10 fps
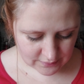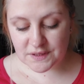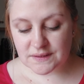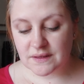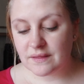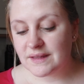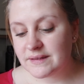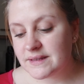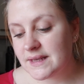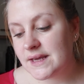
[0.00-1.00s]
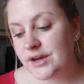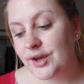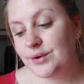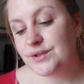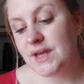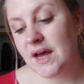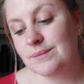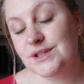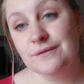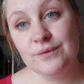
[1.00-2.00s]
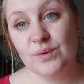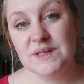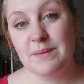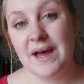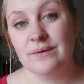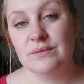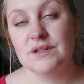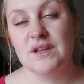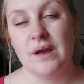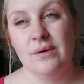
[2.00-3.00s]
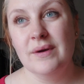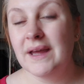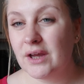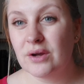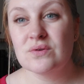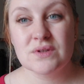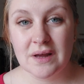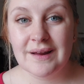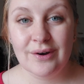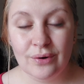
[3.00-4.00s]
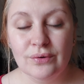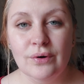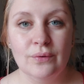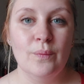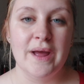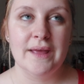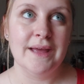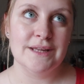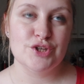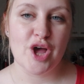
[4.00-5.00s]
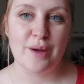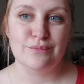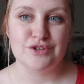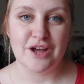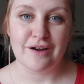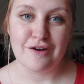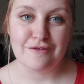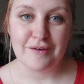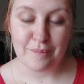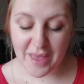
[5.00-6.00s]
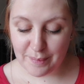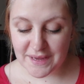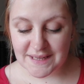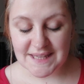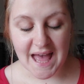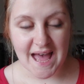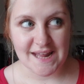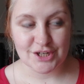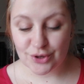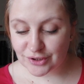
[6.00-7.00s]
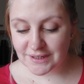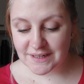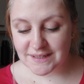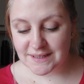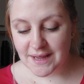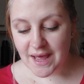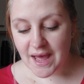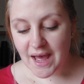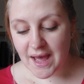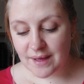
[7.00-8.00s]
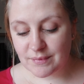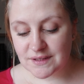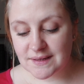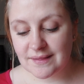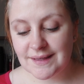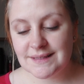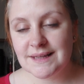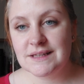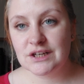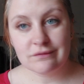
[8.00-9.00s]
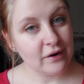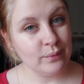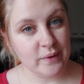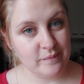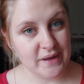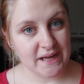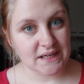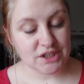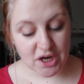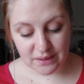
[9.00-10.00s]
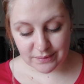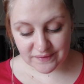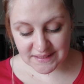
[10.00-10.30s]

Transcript: So this seat goes up to £40, so it goes a long way in terms of babies and toddlers. So this is a grow with me type of